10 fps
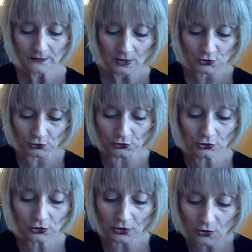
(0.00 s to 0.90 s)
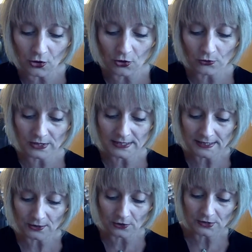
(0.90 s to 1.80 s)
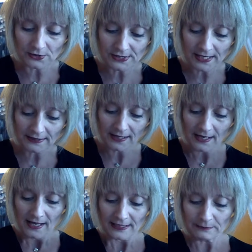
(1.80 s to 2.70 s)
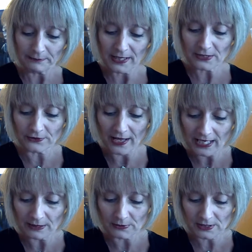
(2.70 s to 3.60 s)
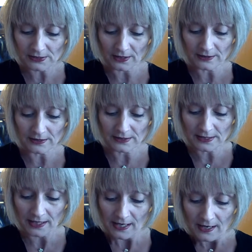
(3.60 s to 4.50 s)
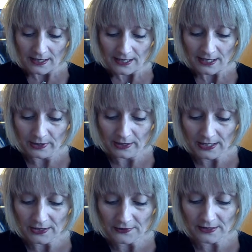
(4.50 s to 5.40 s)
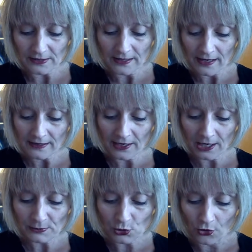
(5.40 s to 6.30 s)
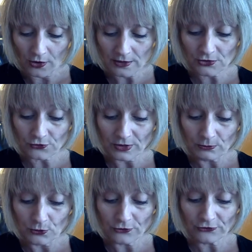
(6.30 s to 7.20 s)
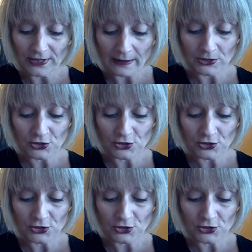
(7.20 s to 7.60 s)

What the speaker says: So Dr. Longo also said that based on animal studies, he believes the diet helps organs remove damaged